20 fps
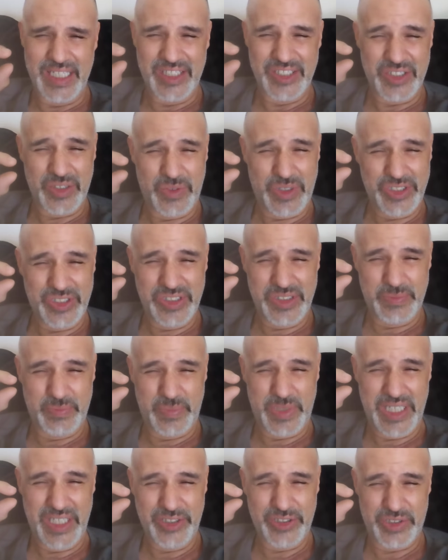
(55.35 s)
So I want you to
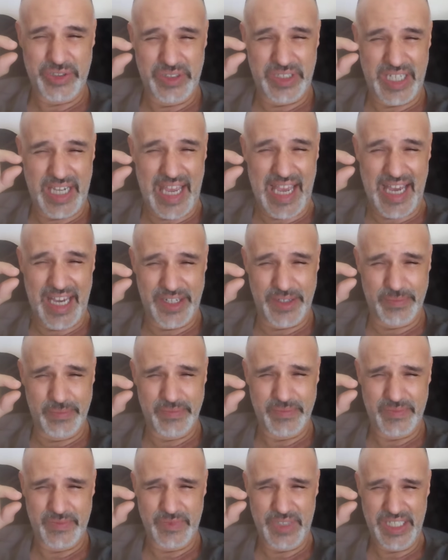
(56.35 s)
picture an atom
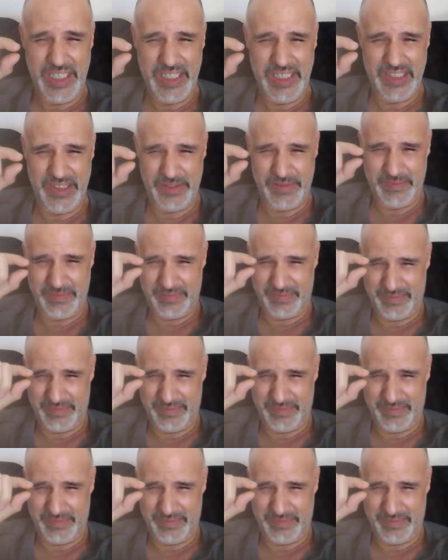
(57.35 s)
right here.